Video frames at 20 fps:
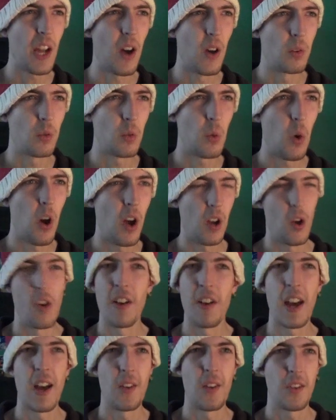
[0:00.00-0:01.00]
on quite a lot of
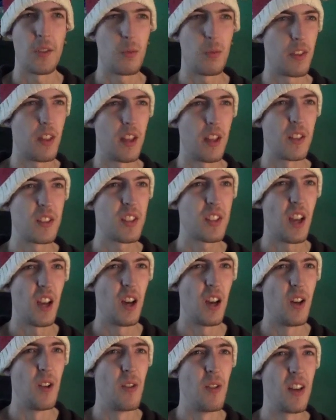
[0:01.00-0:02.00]
houses with it,
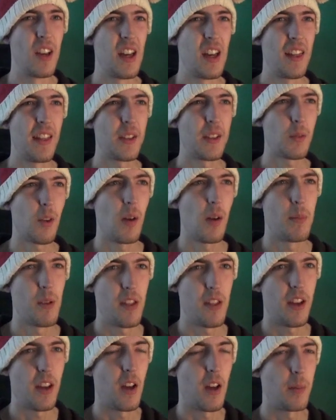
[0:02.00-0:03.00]
so that's why I put
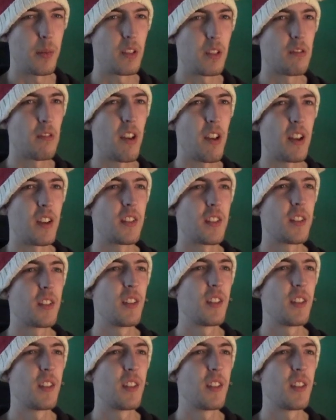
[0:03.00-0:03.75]
that up in Great.